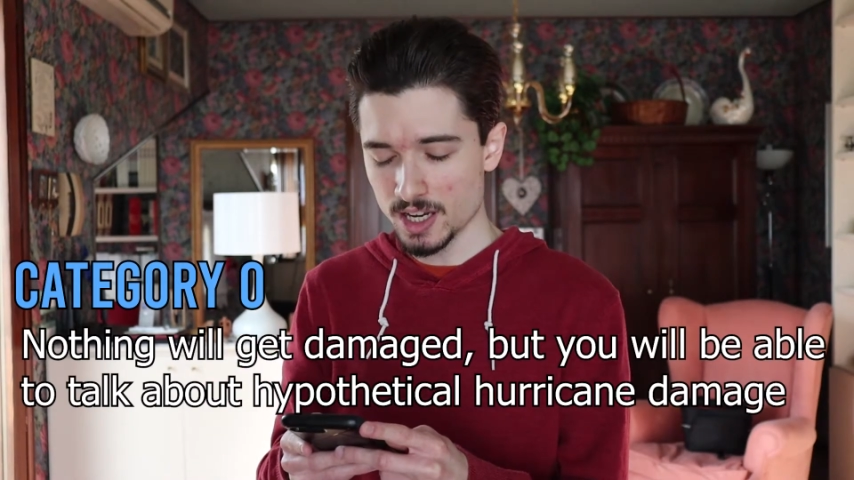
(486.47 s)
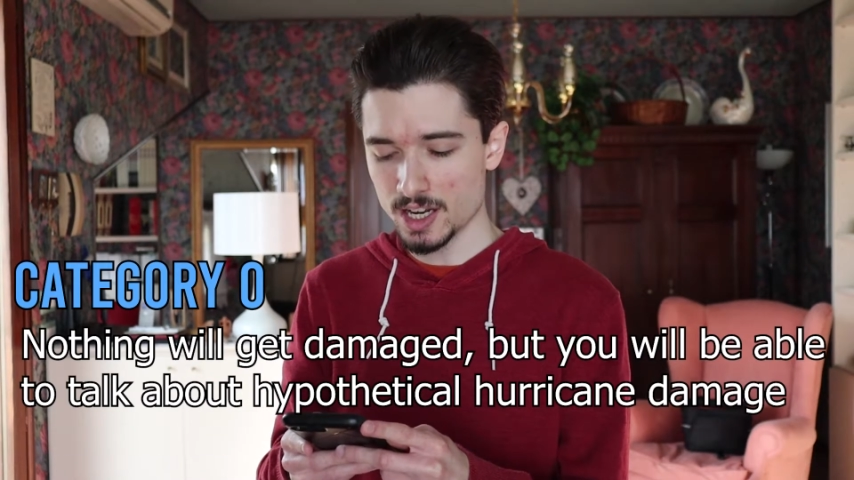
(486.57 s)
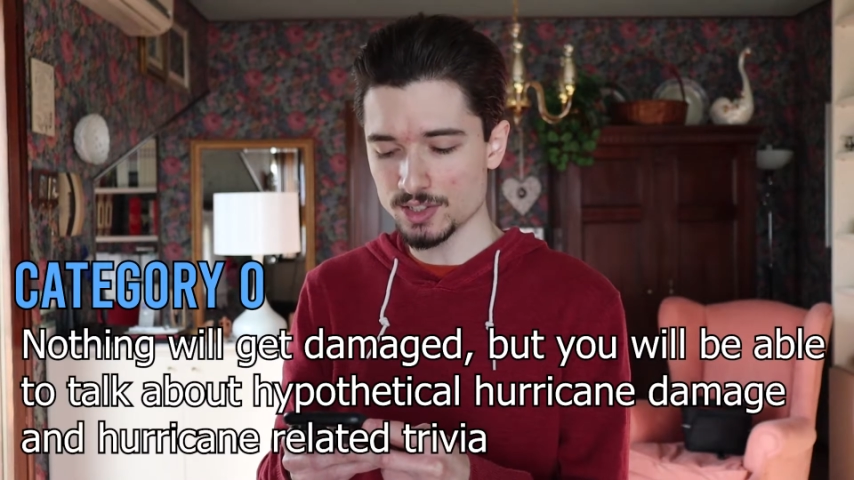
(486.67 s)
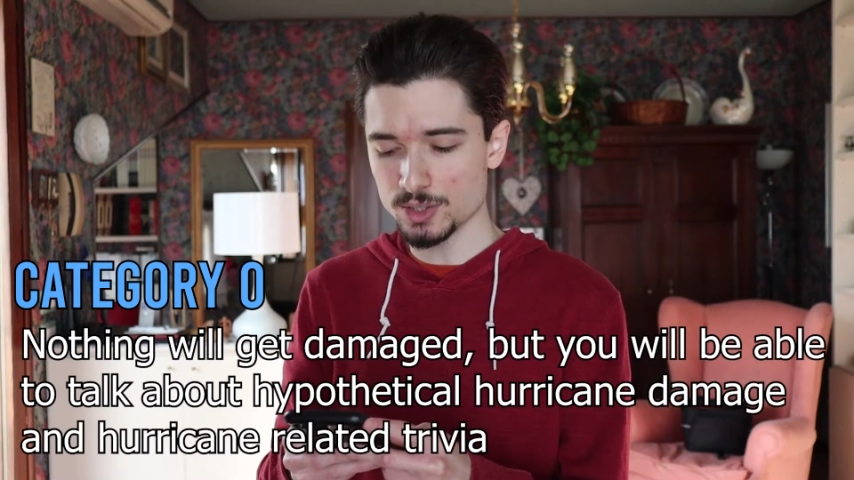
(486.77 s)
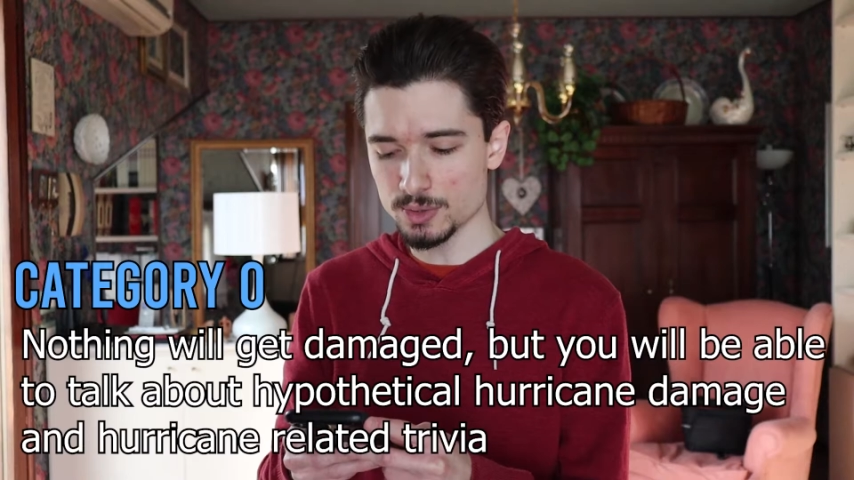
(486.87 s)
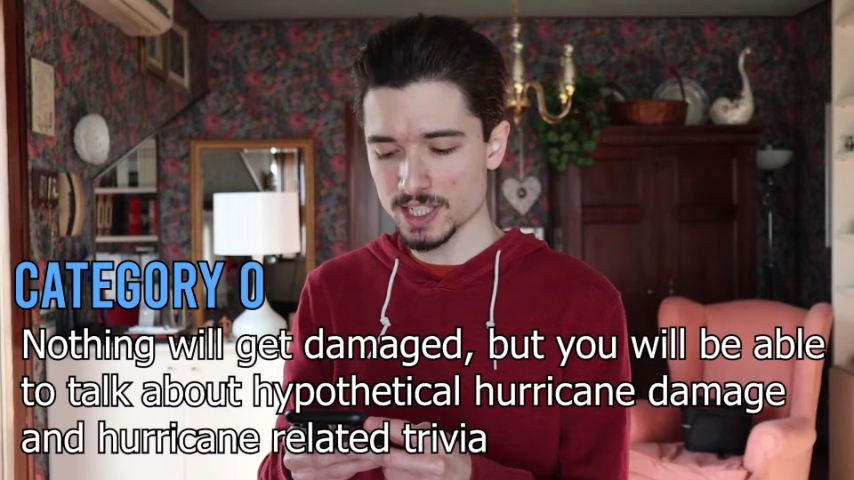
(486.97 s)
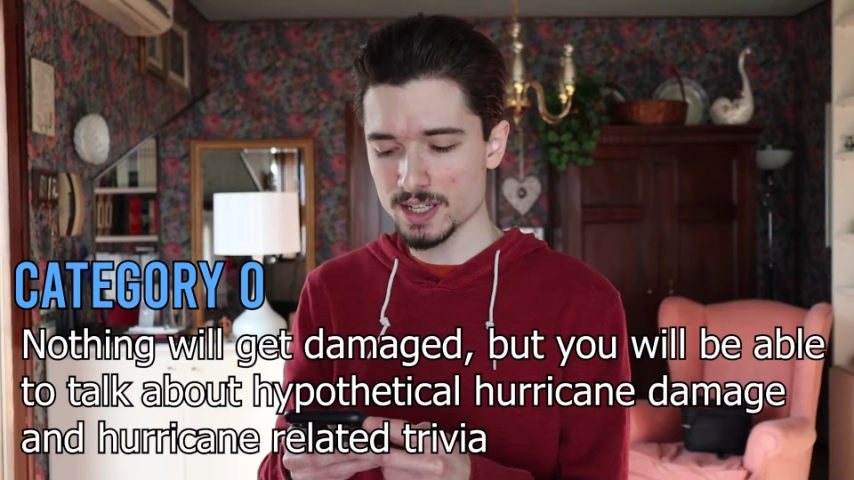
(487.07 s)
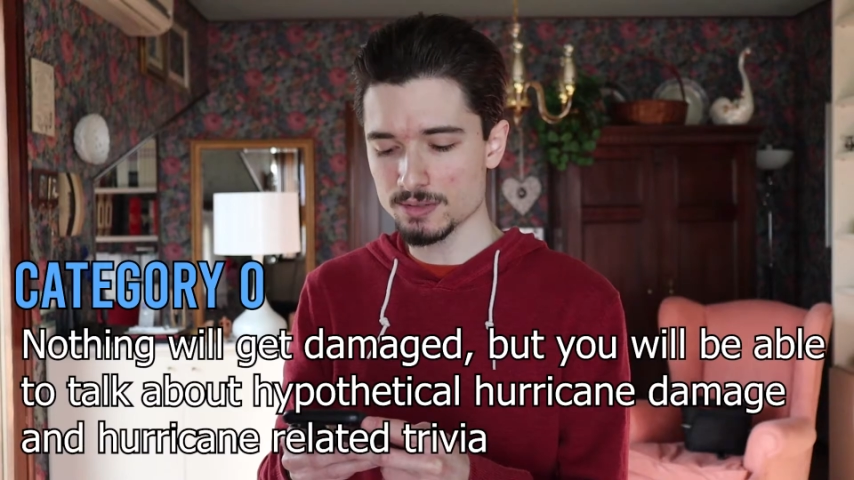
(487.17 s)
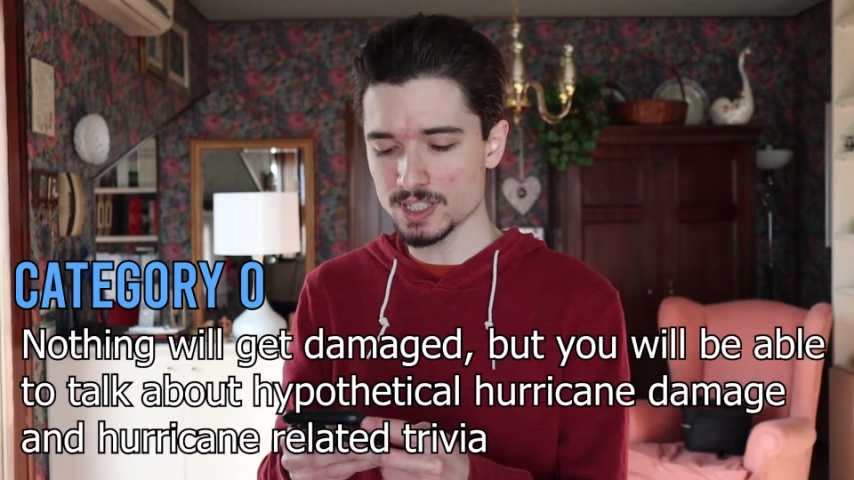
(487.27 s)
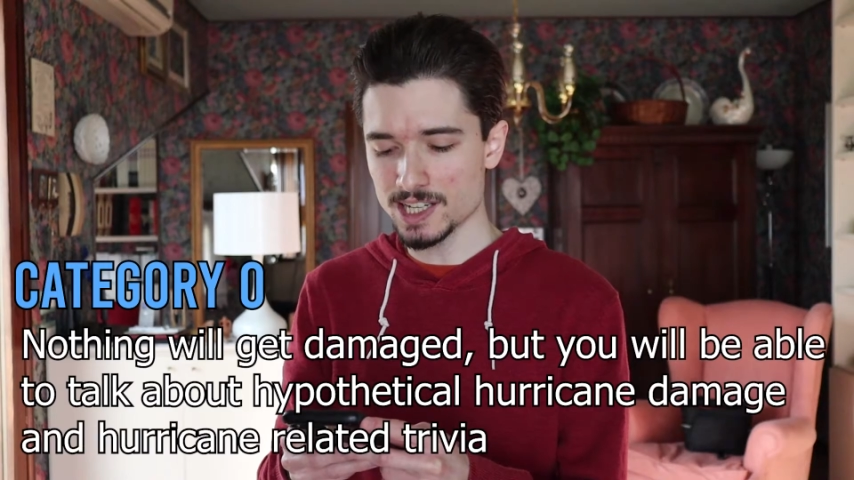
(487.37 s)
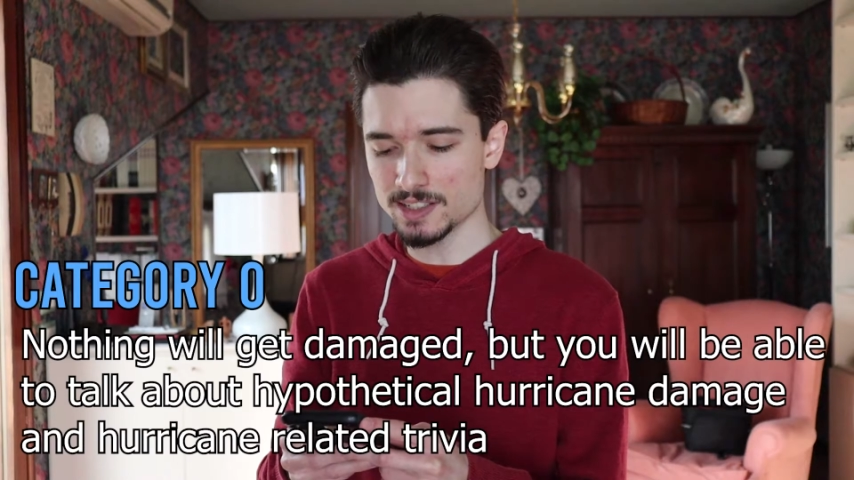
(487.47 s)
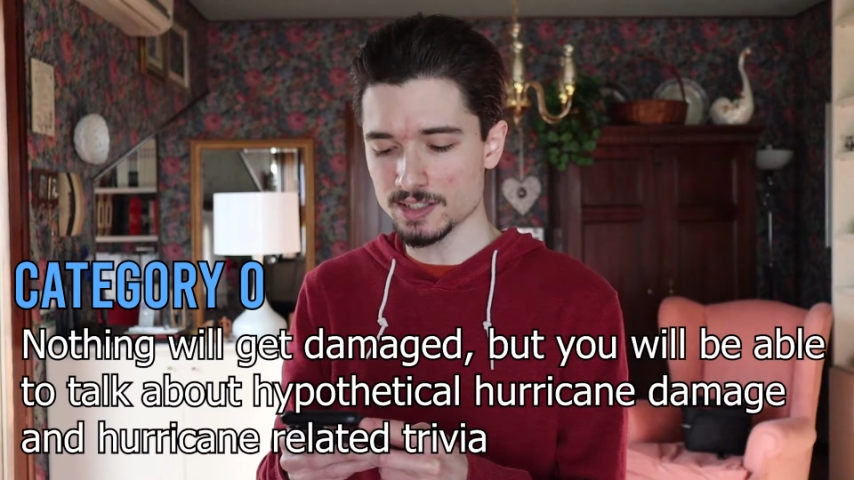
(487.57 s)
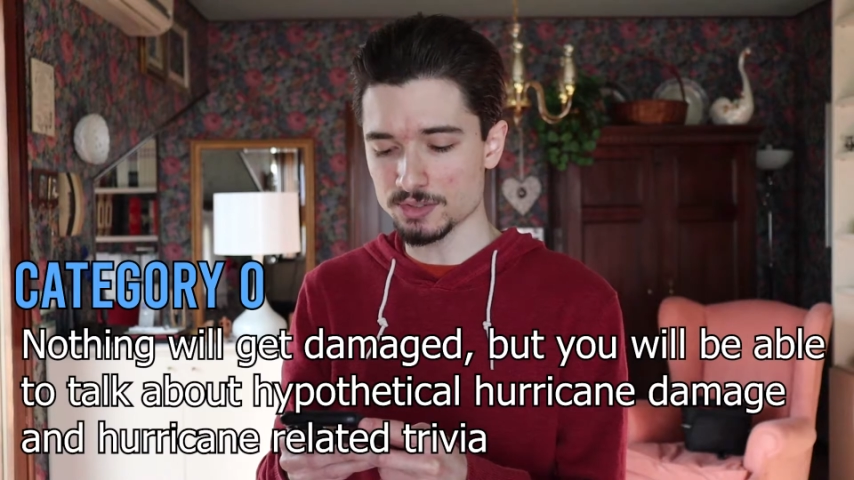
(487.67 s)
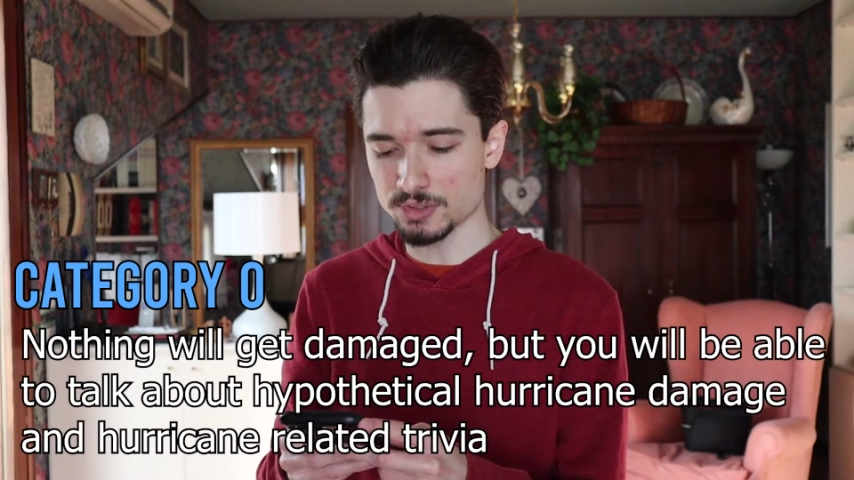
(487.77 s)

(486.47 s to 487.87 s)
and hurricane-related